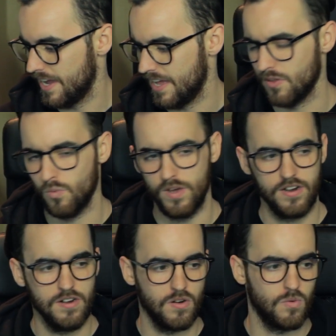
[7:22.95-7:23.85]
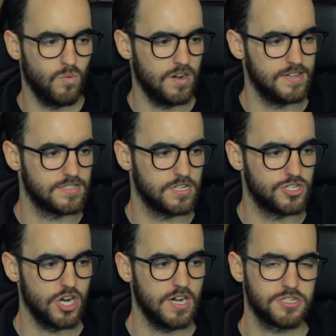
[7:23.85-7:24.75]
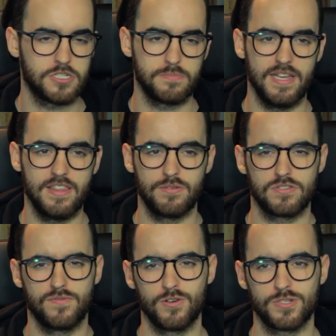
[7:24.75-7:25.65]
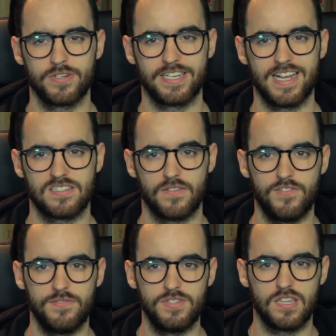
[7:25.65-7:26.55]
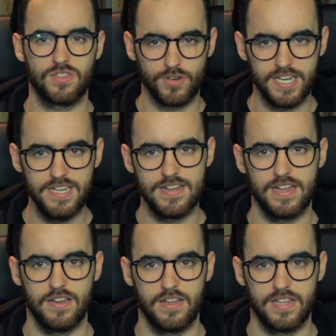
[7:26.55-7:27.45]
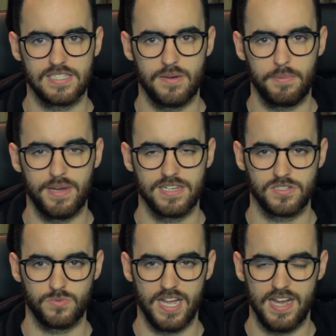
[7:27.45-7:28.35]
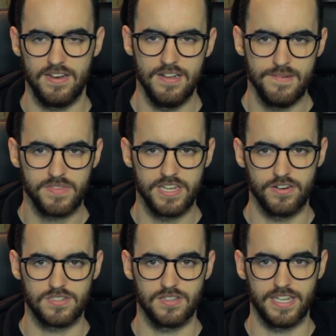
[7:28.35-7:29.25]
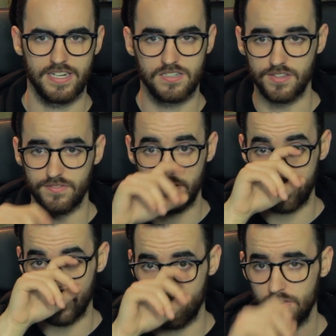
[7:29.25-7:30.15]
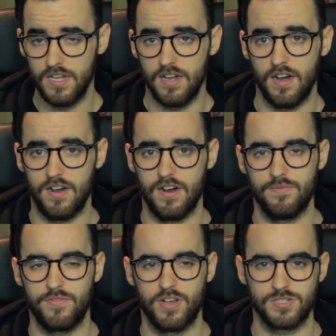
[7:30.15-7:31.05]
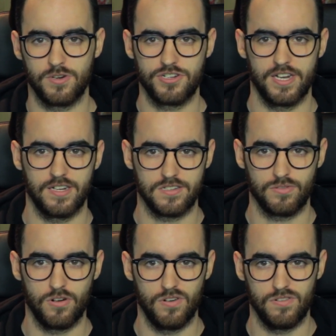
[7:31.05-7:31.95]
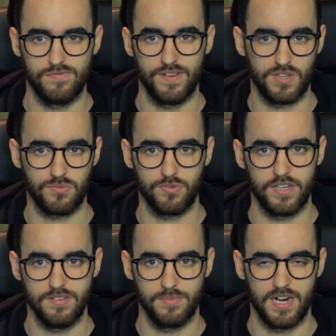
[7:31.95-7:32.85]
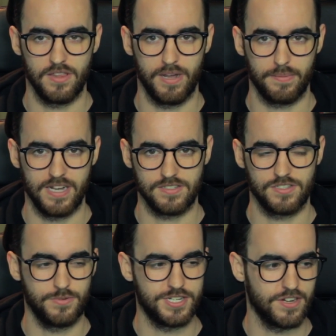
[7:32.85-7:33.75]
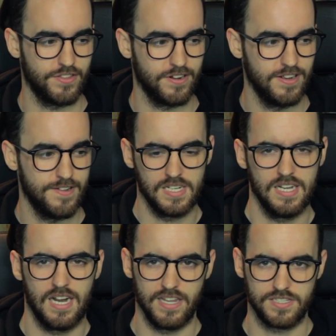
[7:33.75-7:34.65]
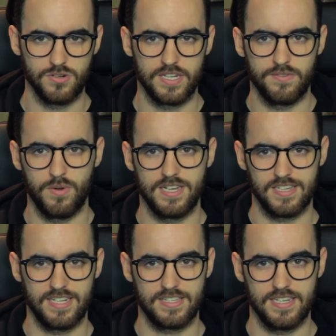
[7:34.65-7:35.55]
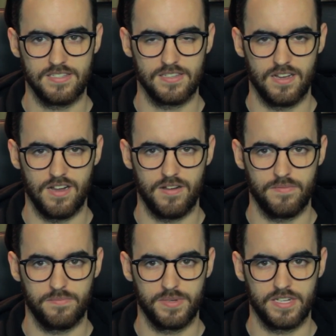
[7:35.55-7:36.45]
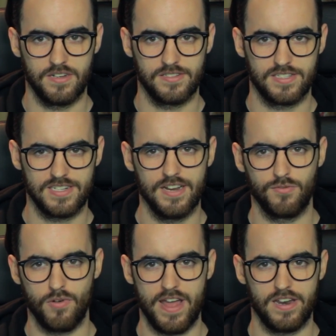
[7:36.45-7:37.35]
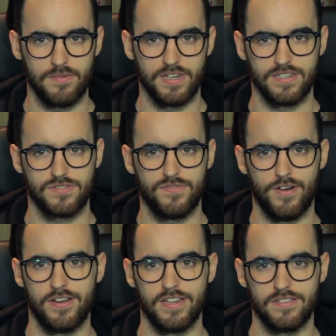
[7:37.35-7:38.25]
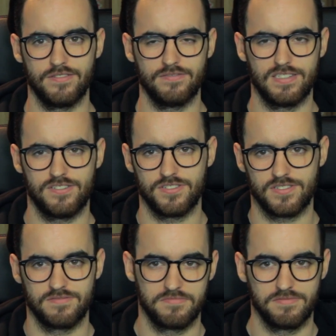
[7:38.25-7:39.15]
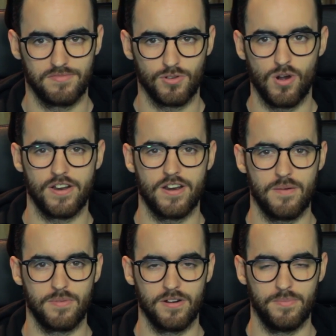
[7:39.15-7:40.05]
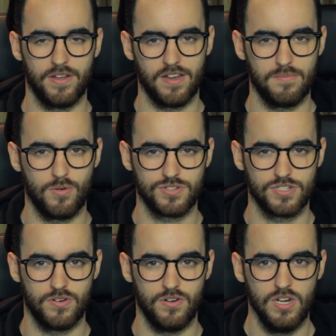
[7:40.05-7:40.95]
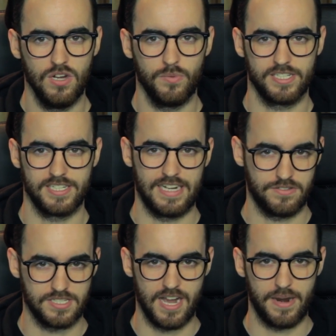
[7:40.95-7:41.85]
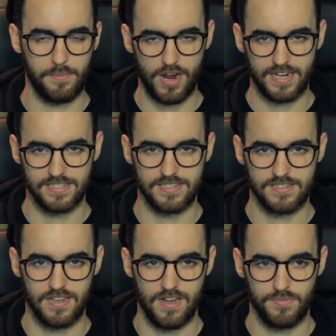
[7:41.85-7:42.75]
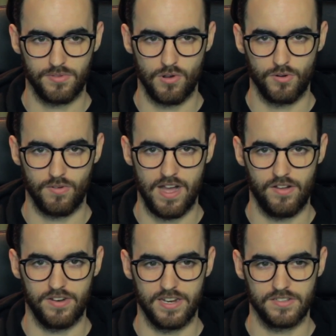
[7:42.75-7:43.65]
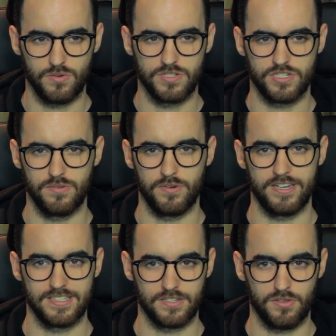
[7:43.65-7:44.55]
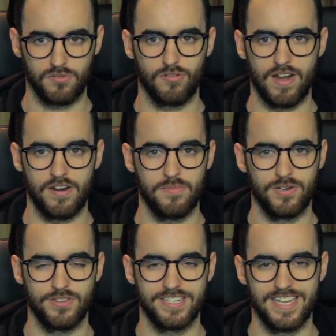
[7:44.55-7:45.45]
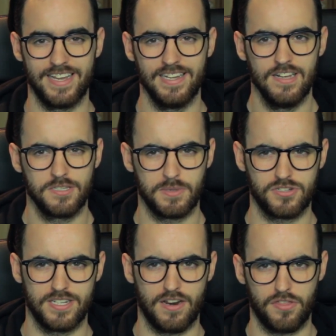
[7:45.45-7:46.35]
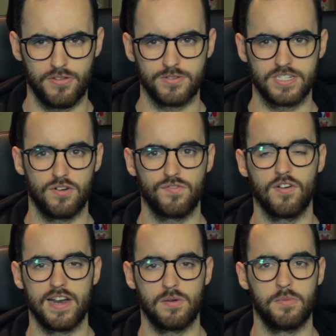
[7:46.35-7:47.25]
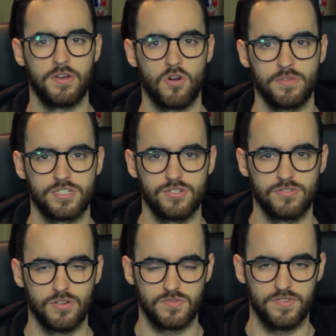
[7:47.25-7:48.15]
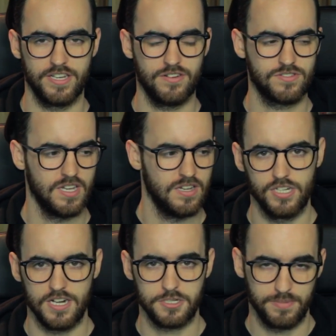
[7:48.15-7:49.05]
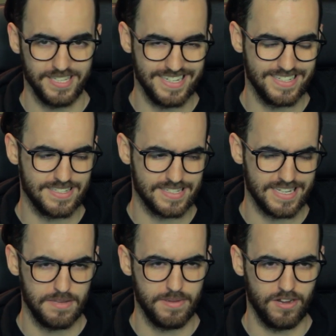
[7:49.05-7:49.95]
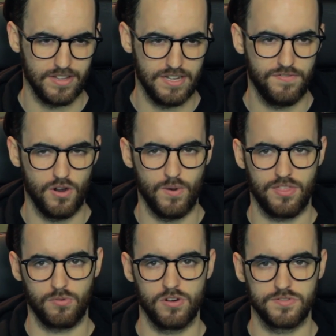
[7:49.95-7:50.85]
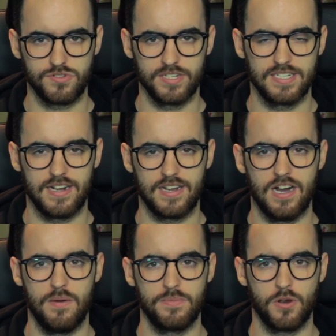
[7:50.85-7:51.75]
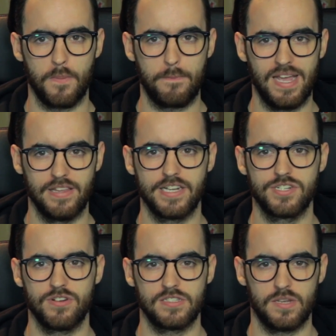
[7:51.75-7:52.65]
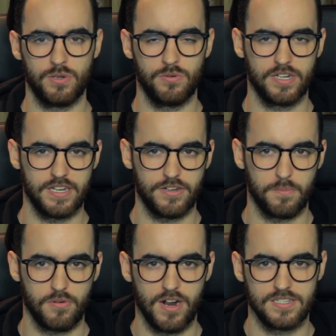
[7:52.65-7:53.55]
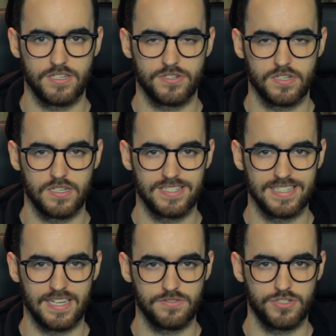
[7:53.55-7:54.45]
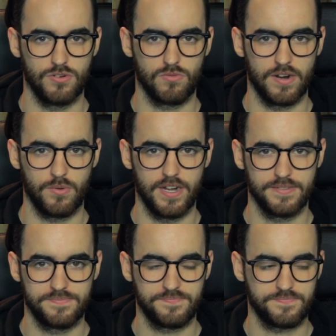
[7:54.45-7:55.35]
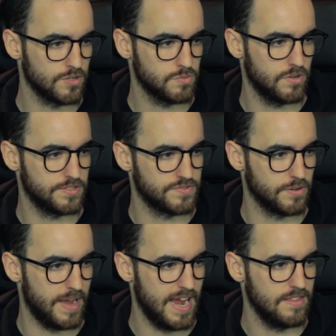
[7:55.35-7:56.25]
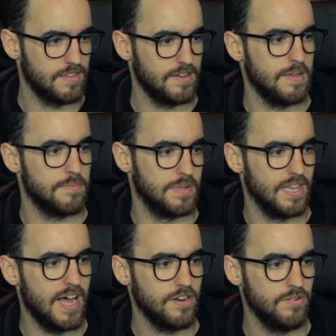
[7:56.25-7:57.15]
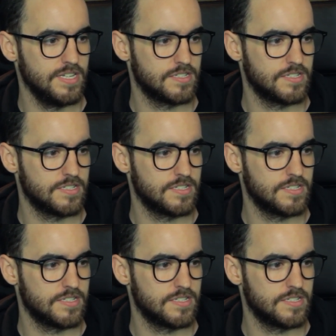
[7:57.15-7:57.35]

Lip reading: And the winner was Josh Smith. He was the first one to guess 53, and that's how many passes we had. Here is a link to the video if you guys want to check us throw 53 behind the back passes to each other. I like doing giveaways like this because it's kind of random and it's fun, and it's just throw out a number, but more so we get to get outside and practice throwing around, and it's always good when you get to go throw around in the middle of the day, especially on a Thursday or Friday when we normally shoot those videos. Josh, please email info@throneofstring.com, your mailing address, and we will get your prizes sent out to you right away. First one is from Anthony Milano.